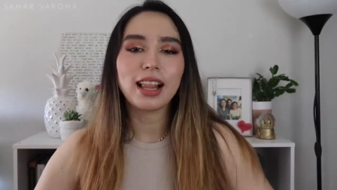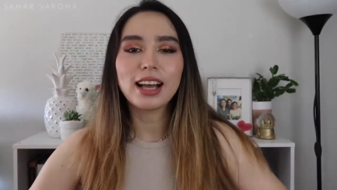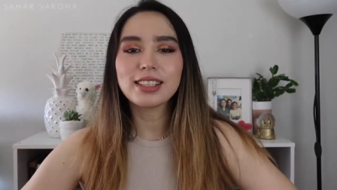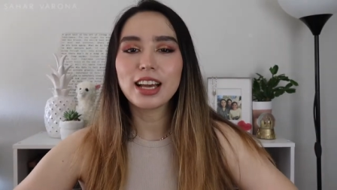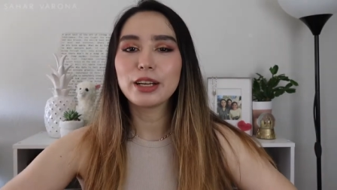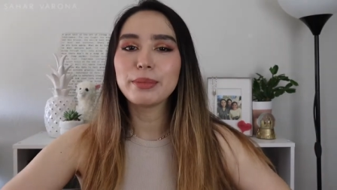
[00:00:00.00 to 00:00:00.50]

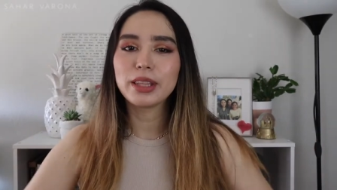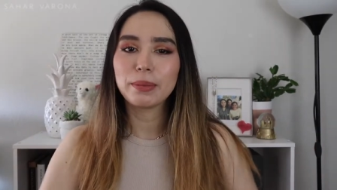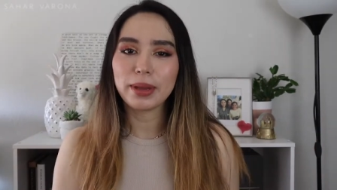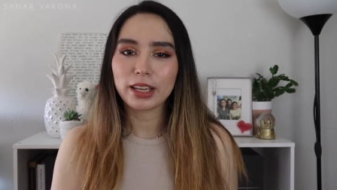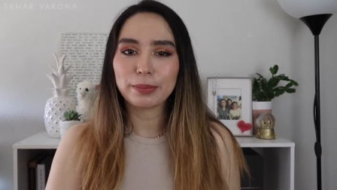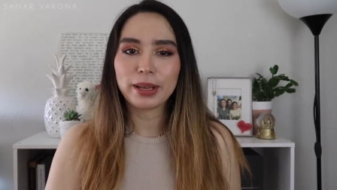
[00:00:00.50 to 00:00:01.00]
Last item in the
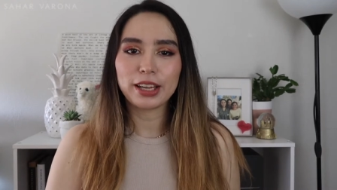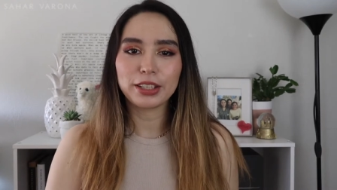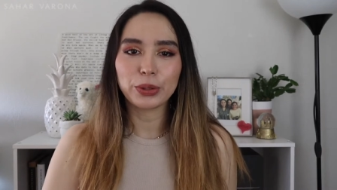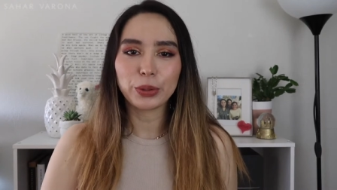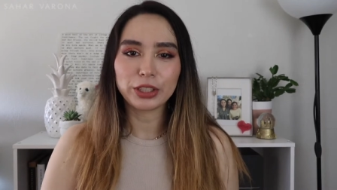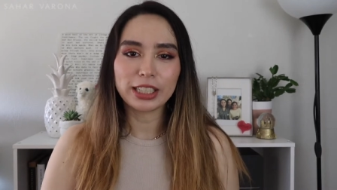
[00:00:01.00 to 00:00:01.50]
makeup
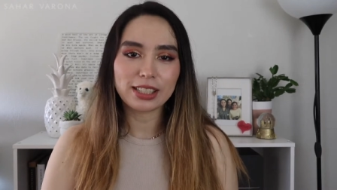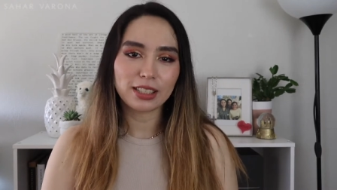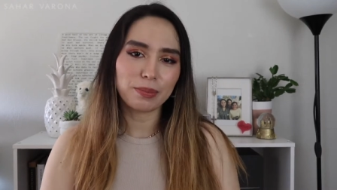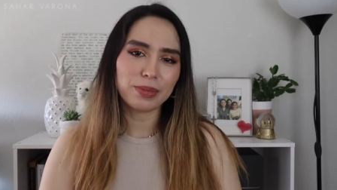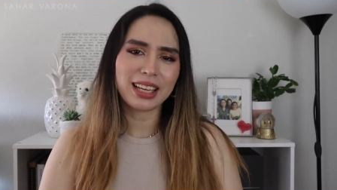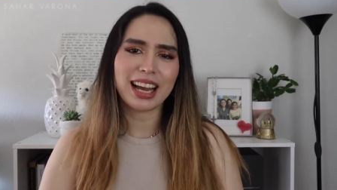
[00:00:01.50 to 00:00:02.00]
category is
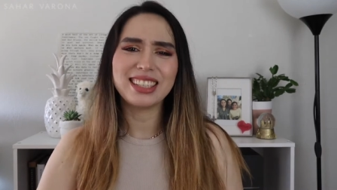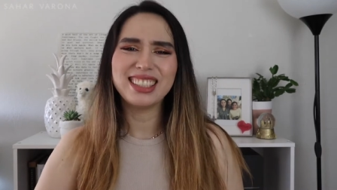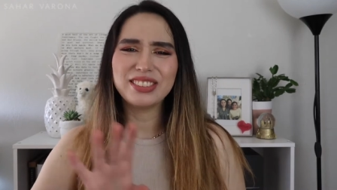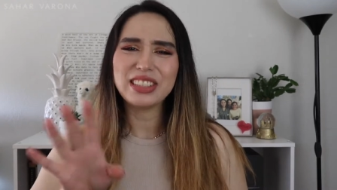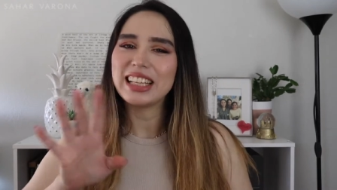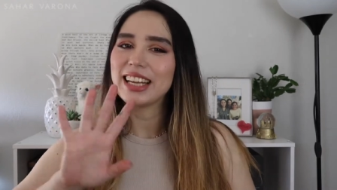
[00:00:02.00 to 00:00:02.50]
something I
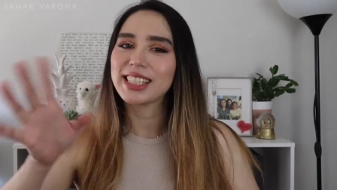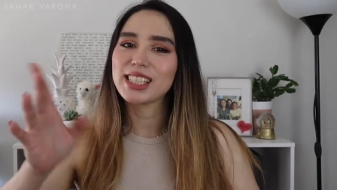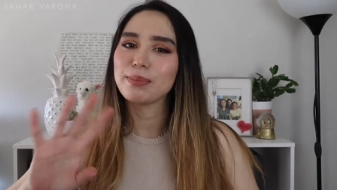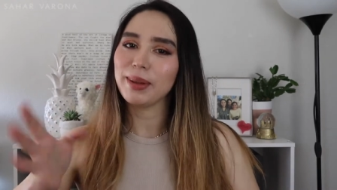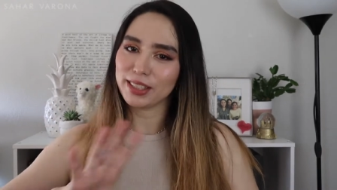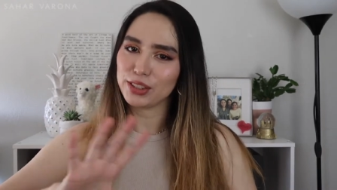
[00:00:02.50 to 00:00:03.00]
didn't really
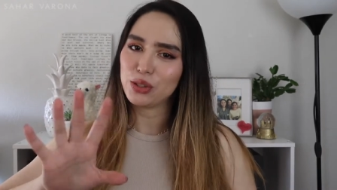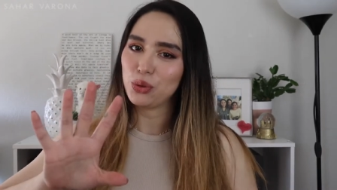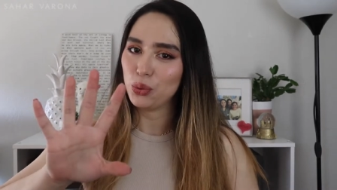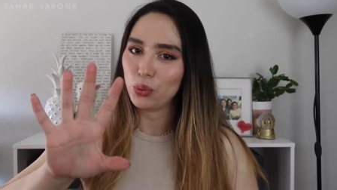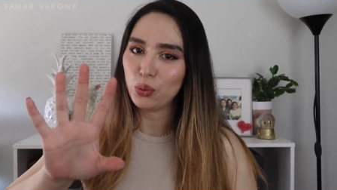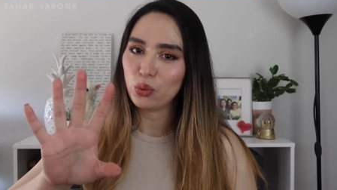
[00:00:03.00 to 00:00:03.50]
expect
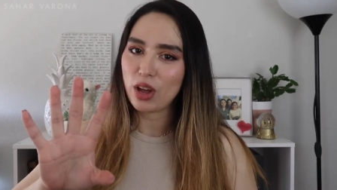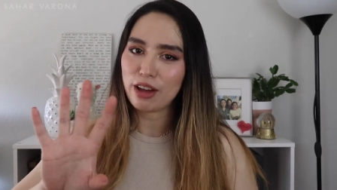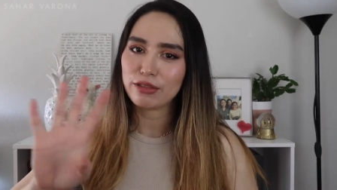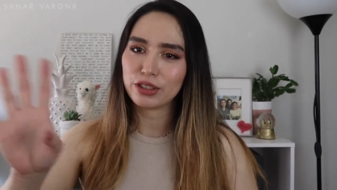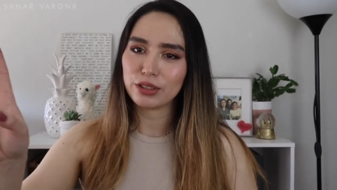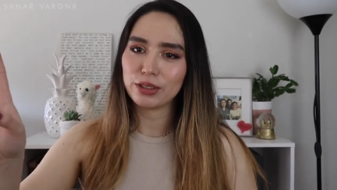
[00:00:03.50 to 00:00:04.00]
to
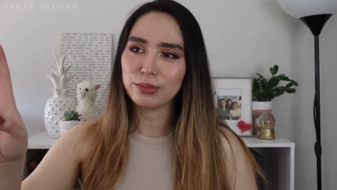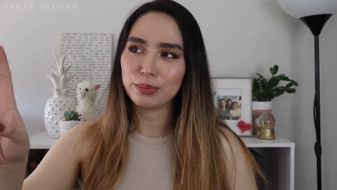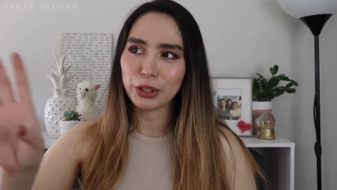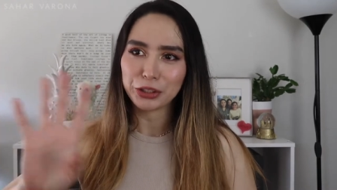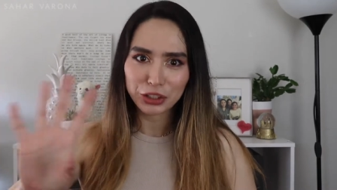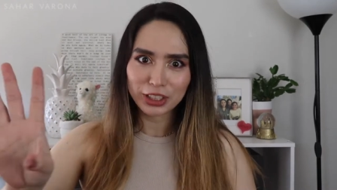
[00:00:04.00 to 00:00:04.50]
ever
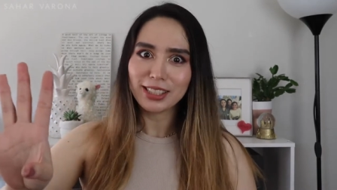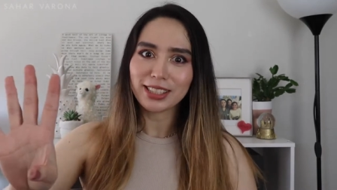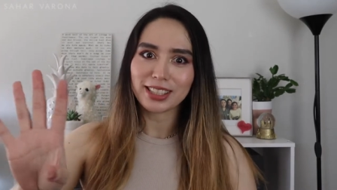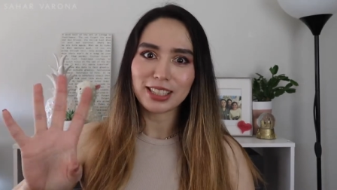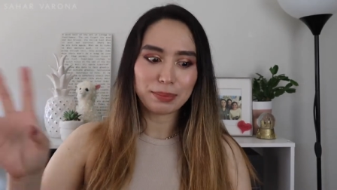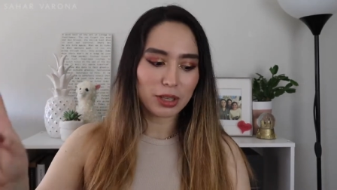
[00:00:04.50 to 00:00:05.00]
purchase
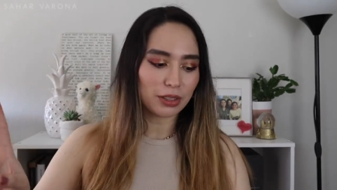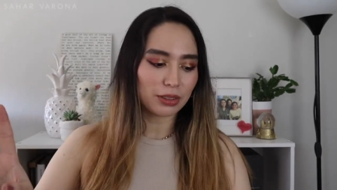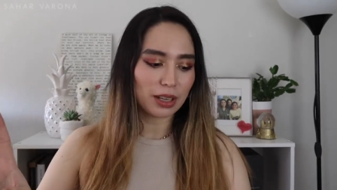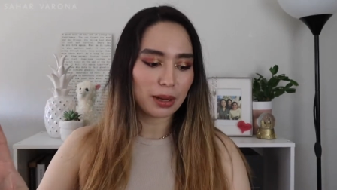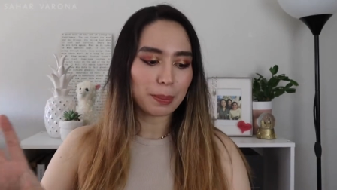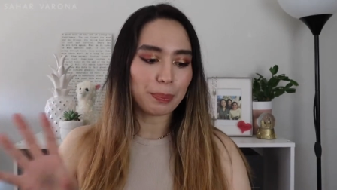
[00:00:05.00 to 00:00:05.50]
because I'm
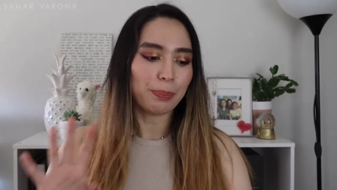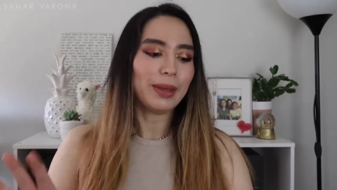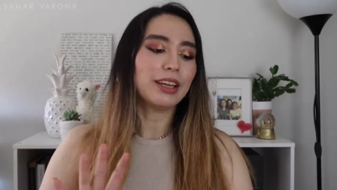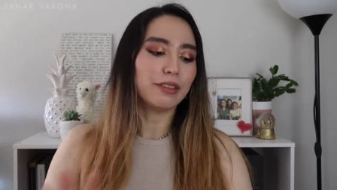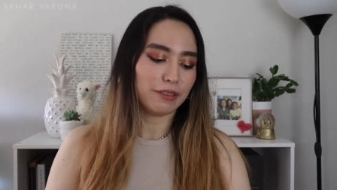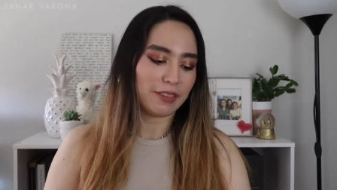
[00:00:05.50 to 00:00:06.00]
not a
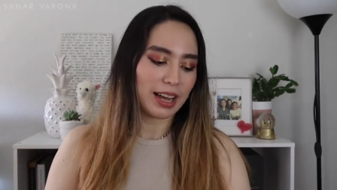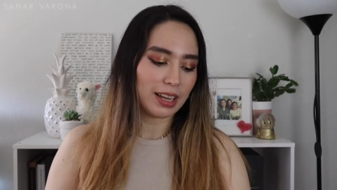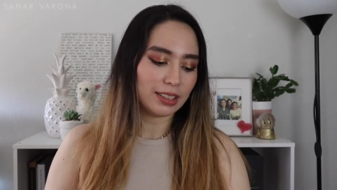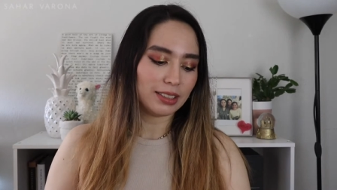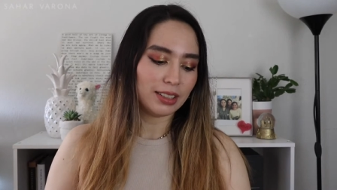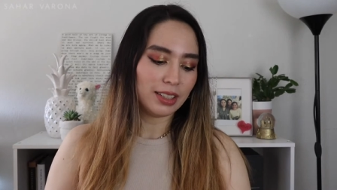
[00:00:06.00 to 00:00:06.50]
big
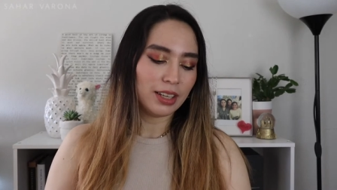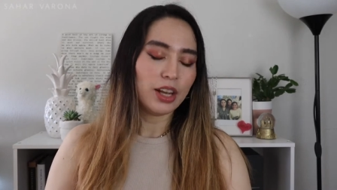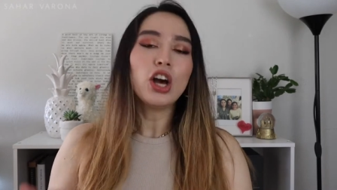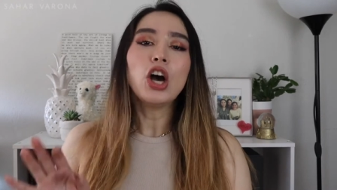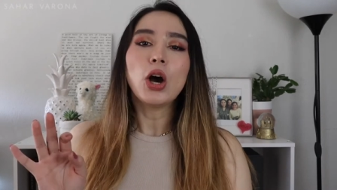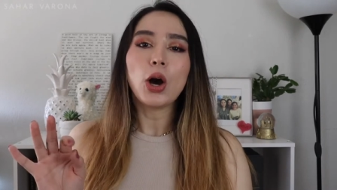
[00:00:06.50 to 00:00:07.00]
fan
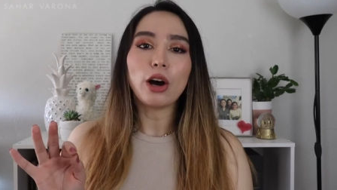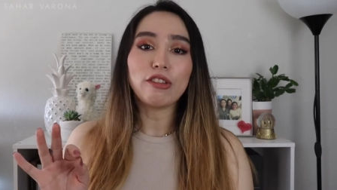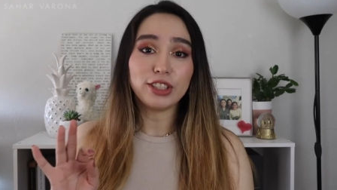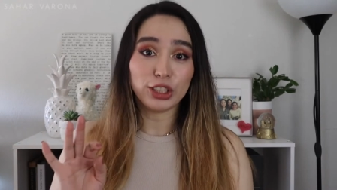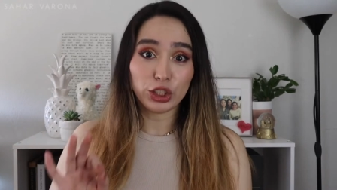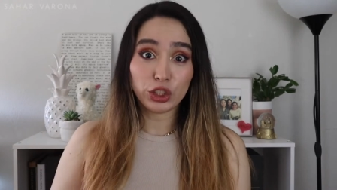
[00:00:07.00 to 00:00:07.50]

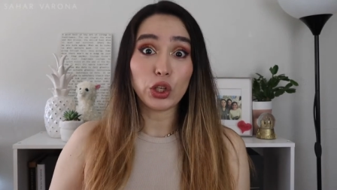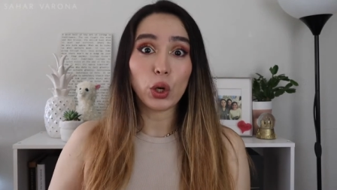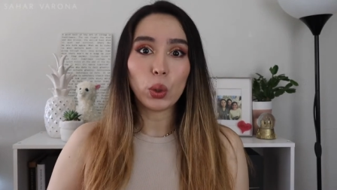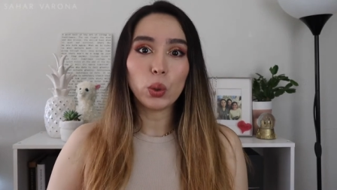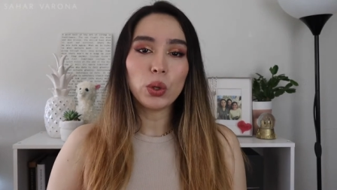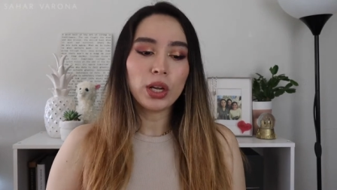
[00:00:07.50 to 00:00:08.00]
of the
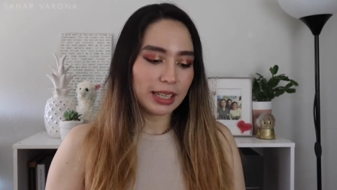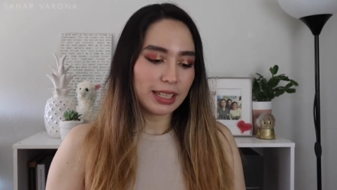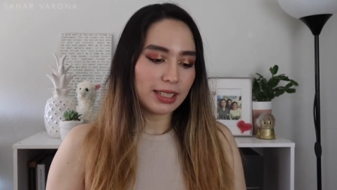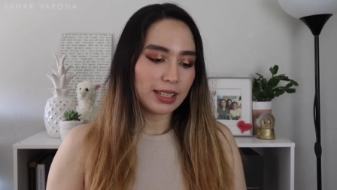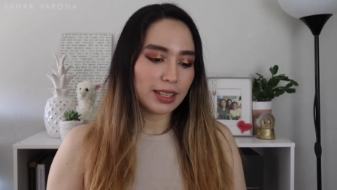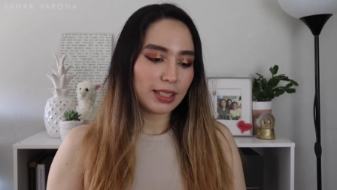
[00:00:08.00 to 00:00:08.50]
show.
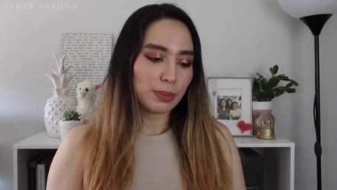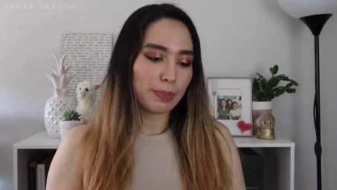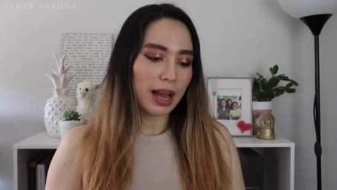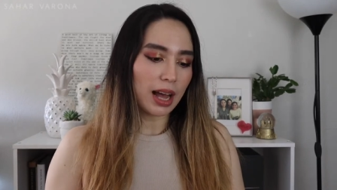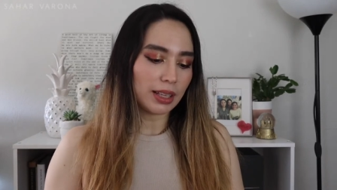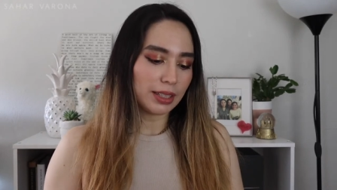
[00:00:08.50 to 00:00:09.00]
It's this
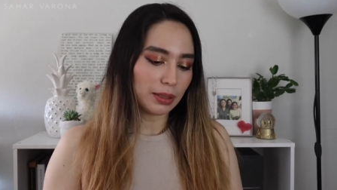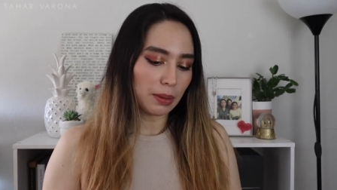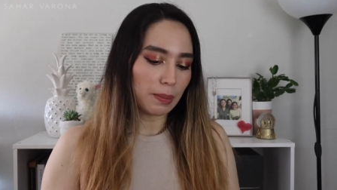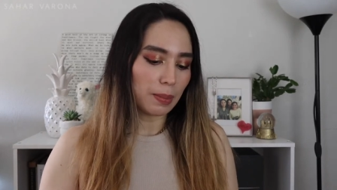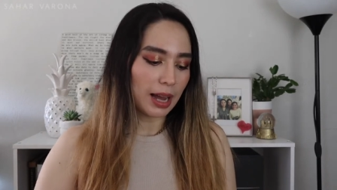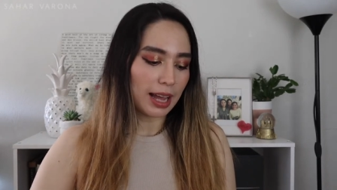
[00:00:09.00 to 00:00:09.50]

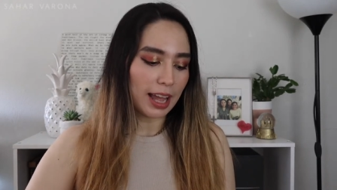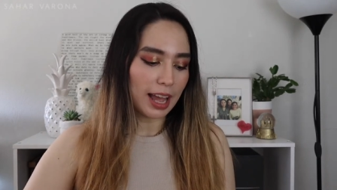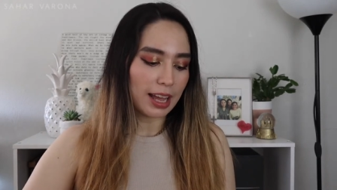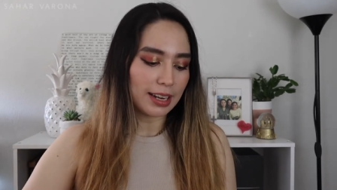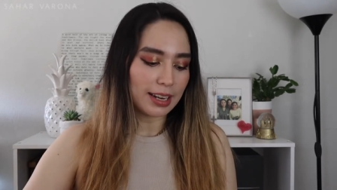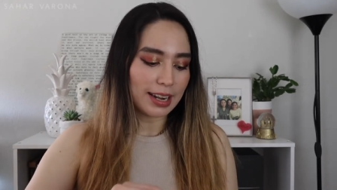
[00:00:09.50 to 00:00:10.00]
palette
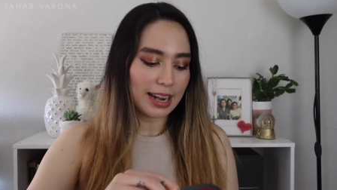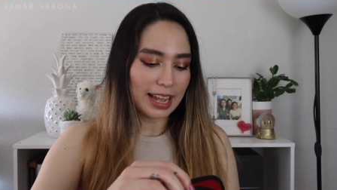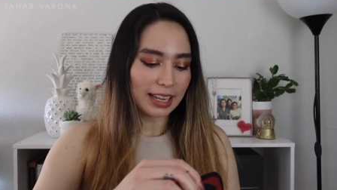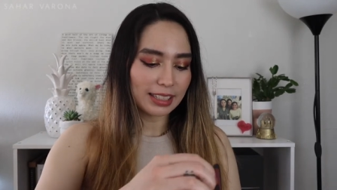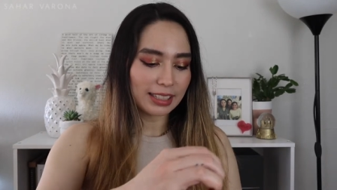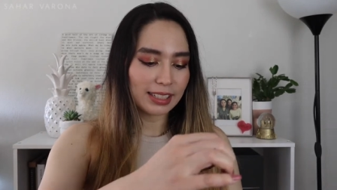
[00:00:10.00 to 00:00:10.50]
by
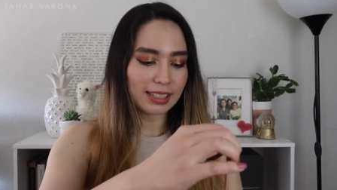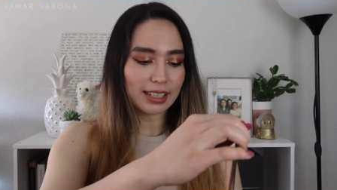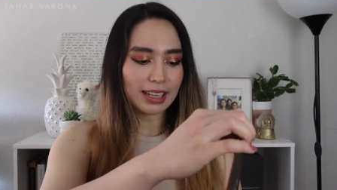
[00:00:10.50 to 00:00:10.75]
NYX.